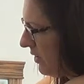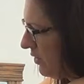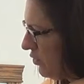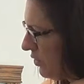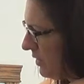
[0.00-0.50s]

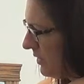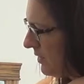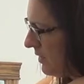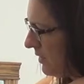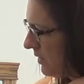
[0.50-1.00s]

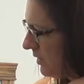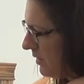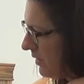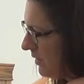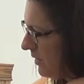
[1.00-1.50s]
insurance
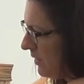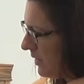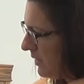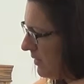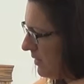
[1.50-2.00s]

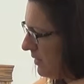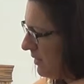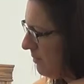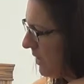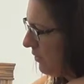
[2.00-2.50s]
that's this
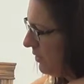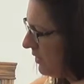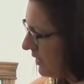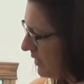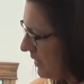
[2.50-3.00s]
amount.
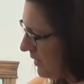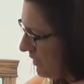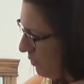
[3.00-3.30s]
Let's say it's